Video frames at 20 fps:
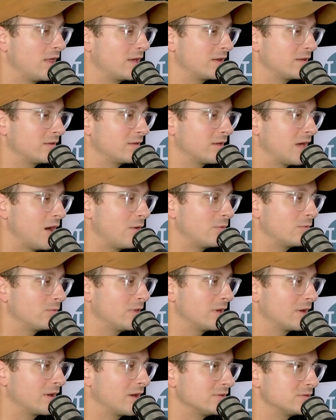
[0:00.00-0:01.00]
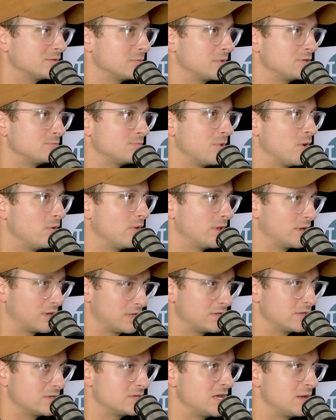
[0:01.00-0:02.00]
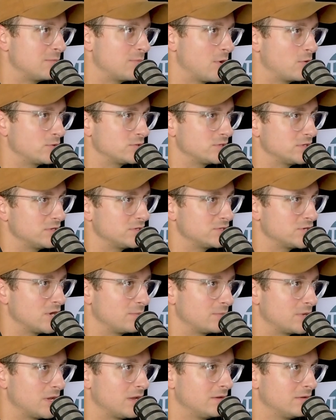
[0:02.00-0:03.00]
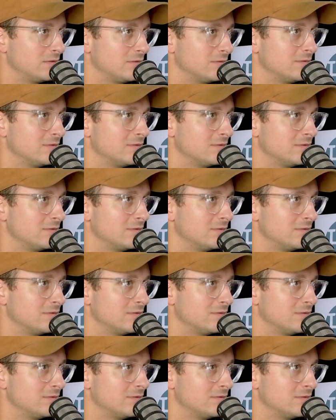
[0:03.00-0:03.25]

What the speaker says: like out like on somebody's boat like into deep ocean and jumped in?